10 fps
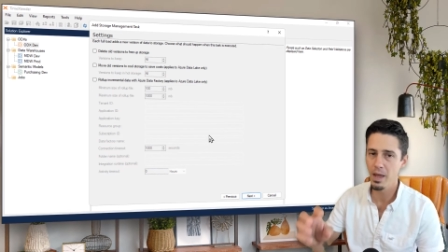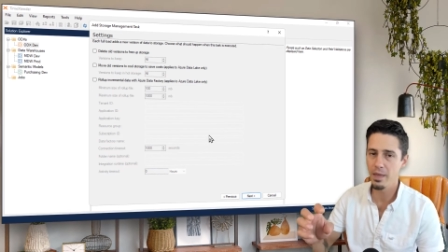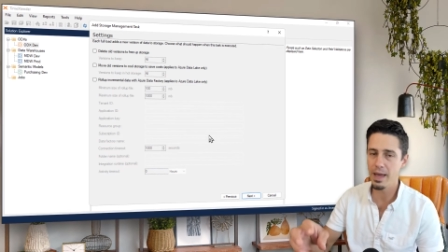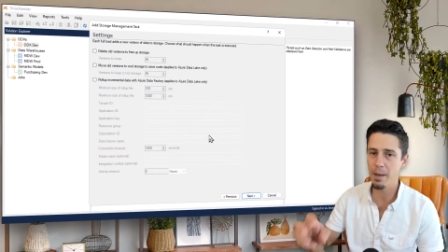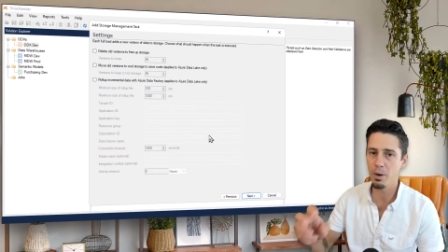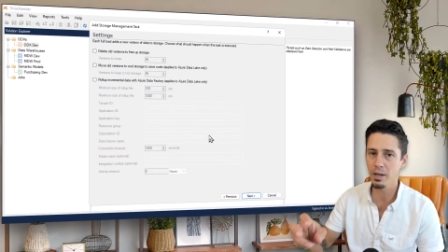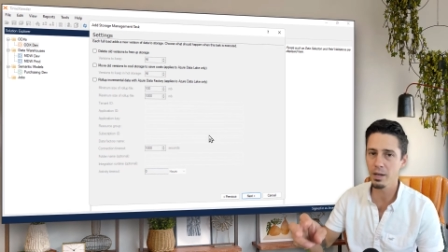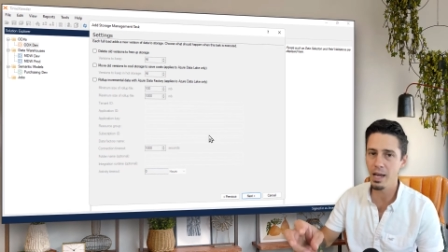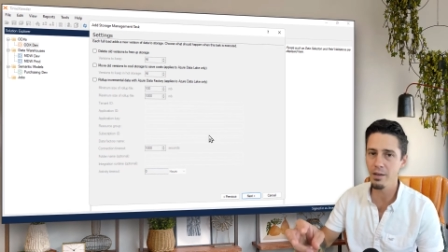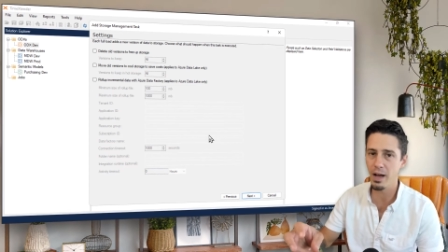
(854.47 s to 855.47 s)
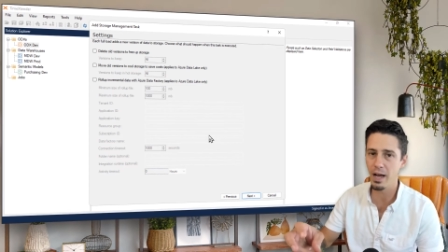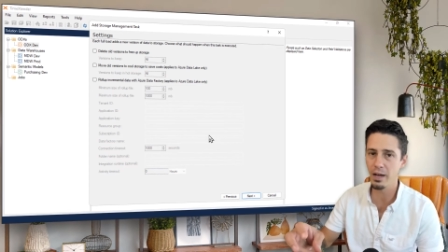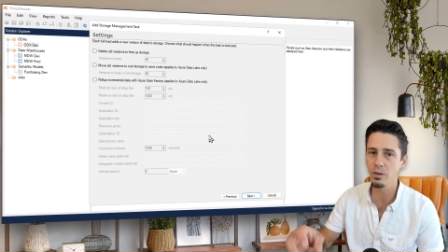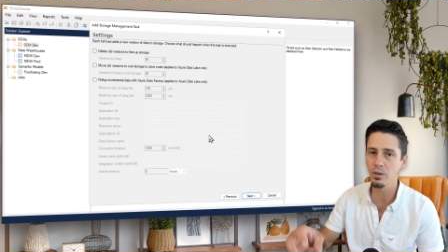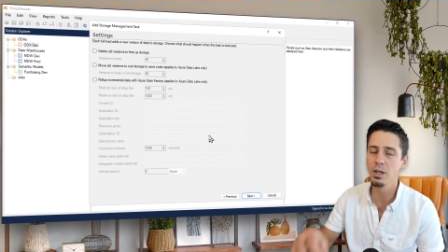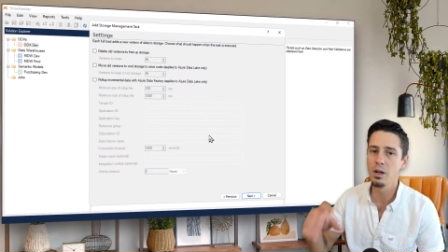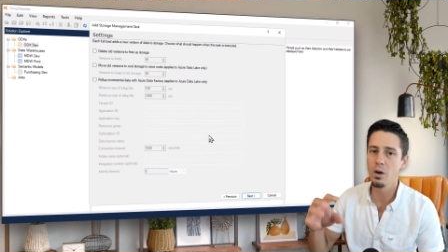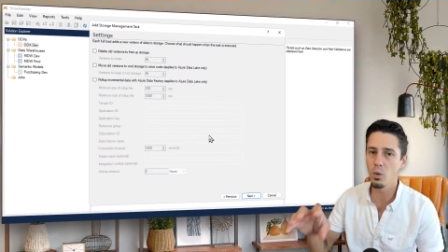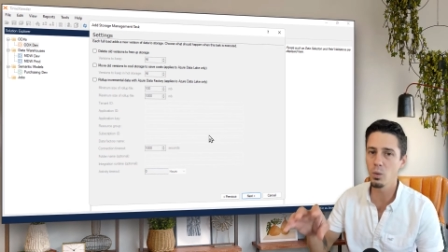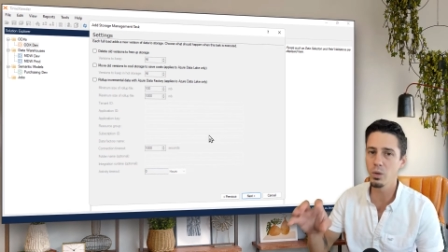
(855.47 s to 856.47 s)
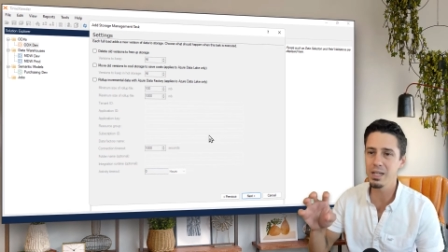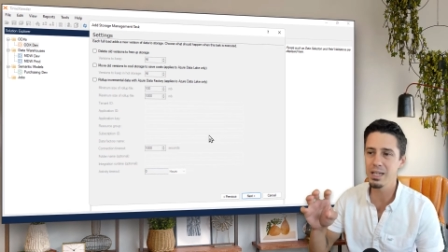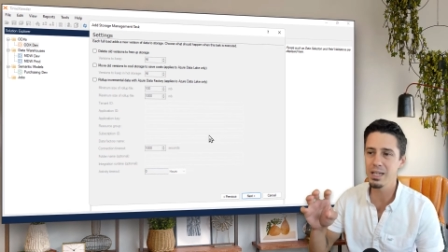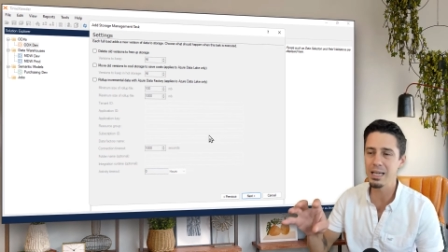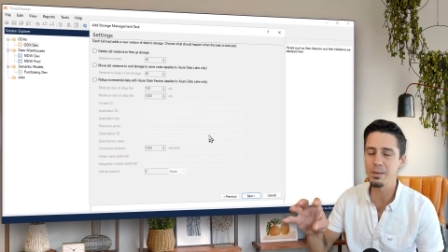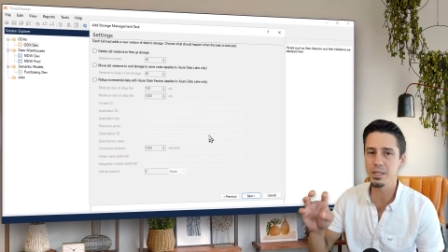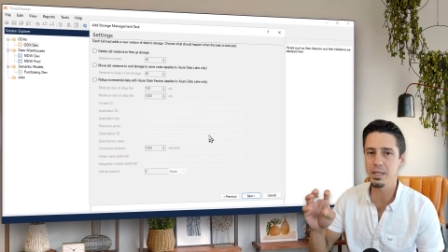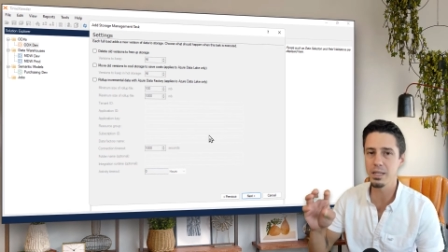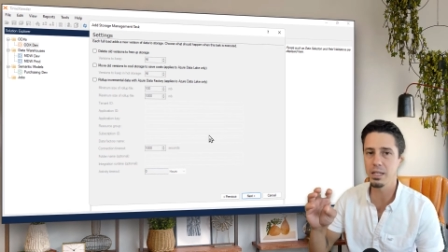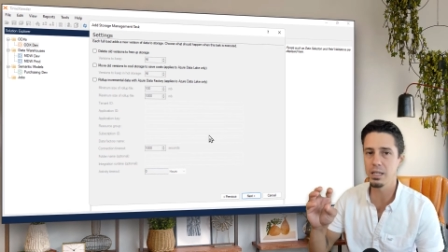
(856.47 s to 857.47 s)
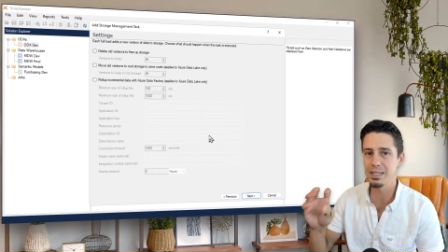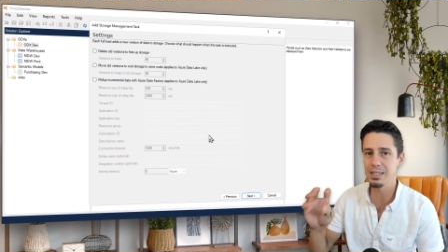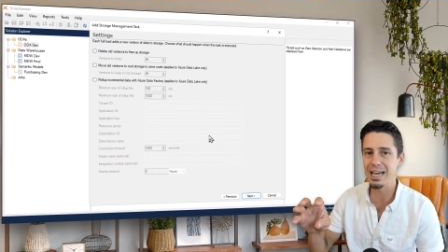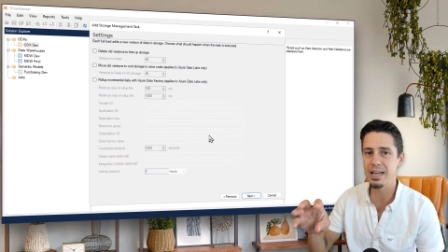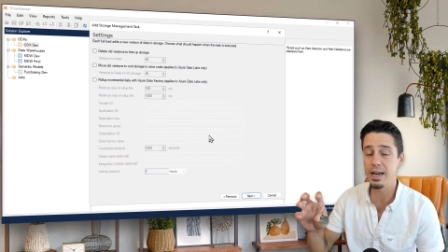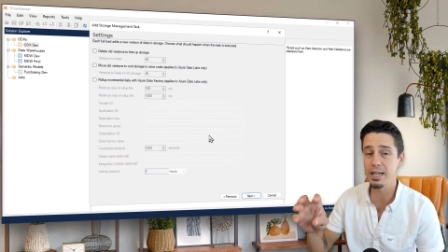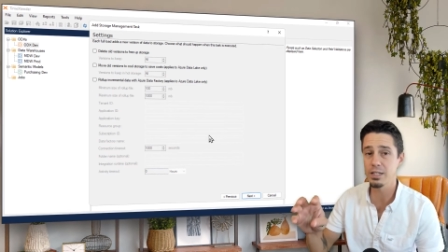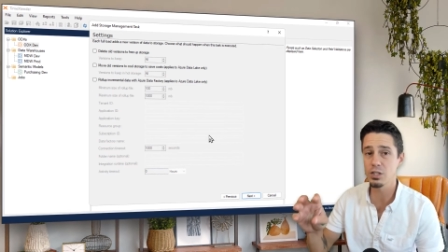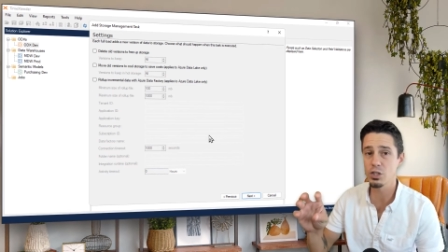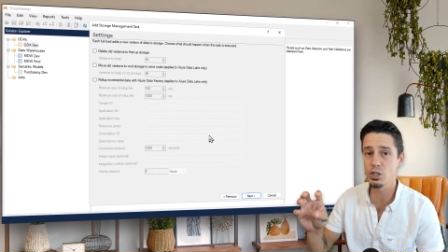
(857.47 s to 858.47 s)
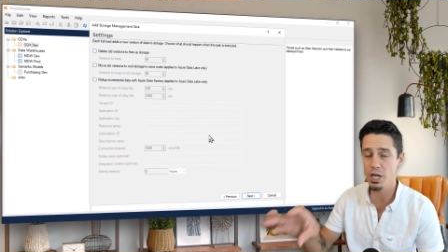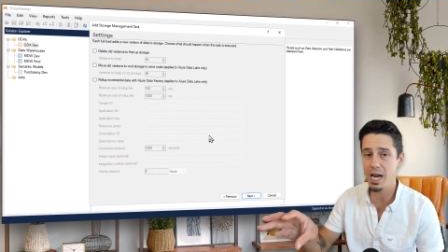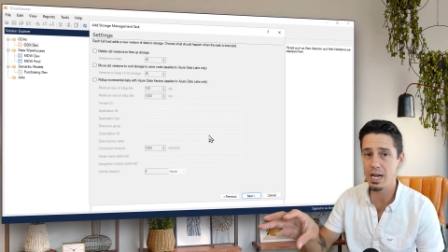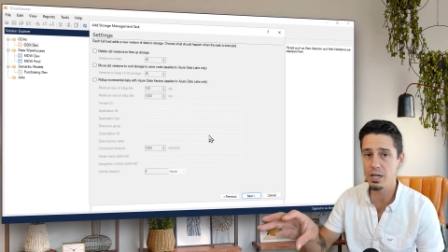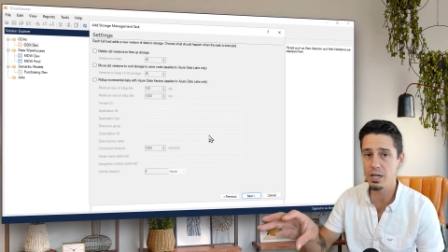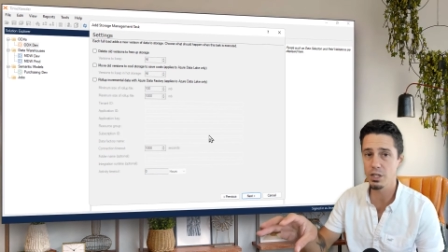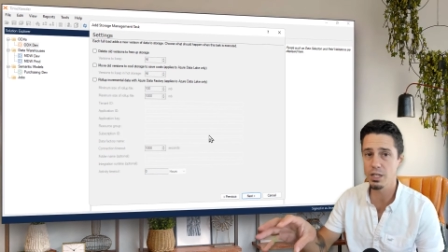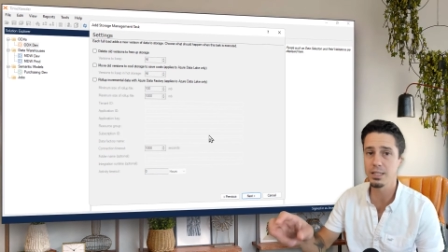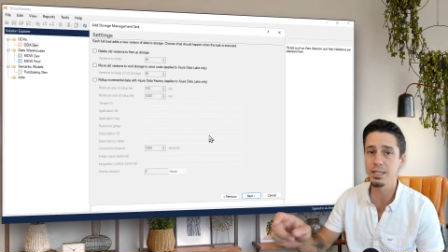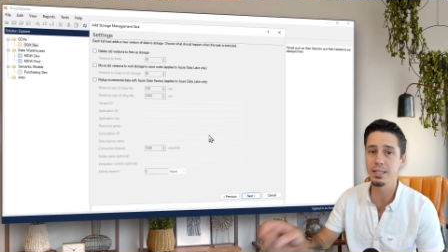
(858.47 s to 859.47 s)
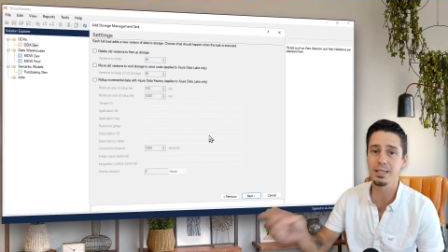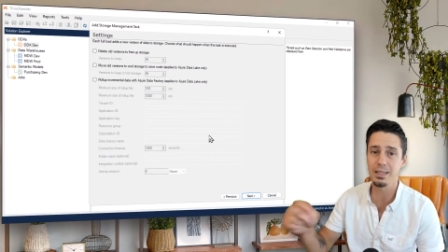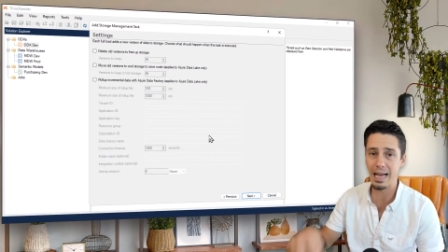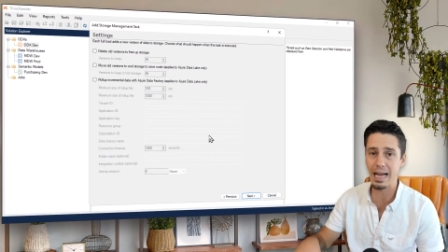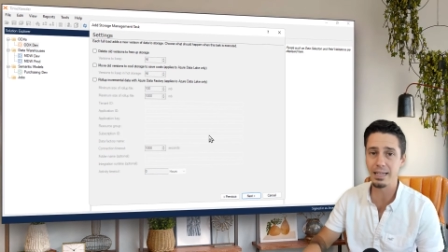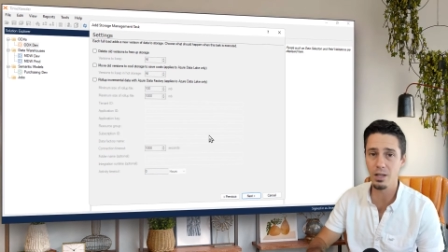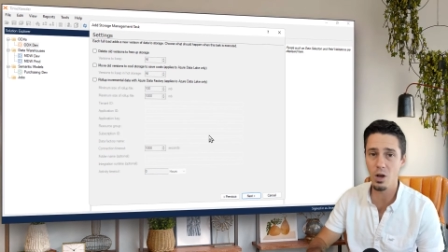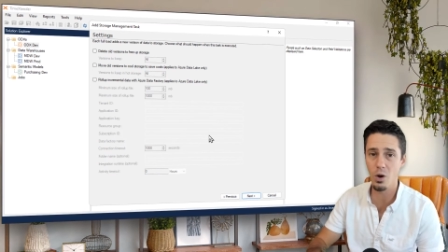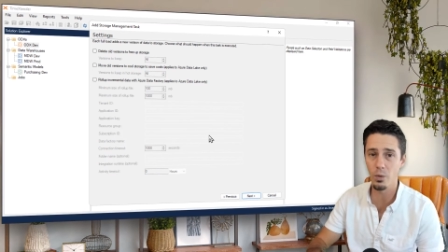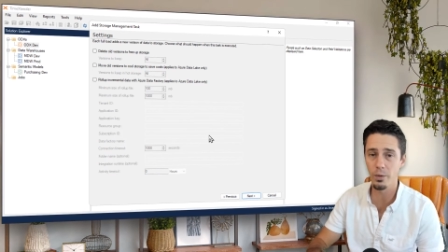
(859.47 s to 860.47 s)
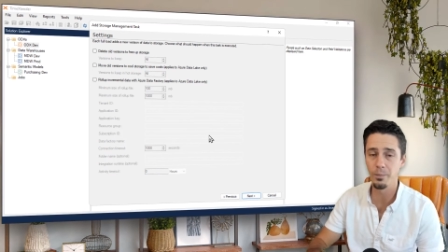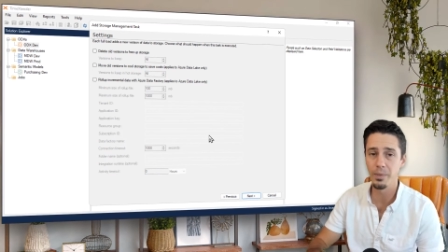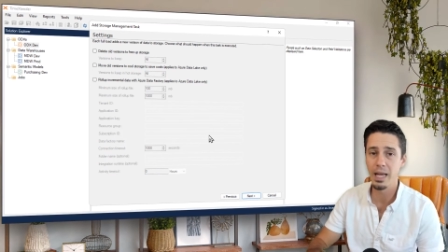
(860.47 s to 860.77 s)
That Parquet file only keeps the data that has changed since the last load.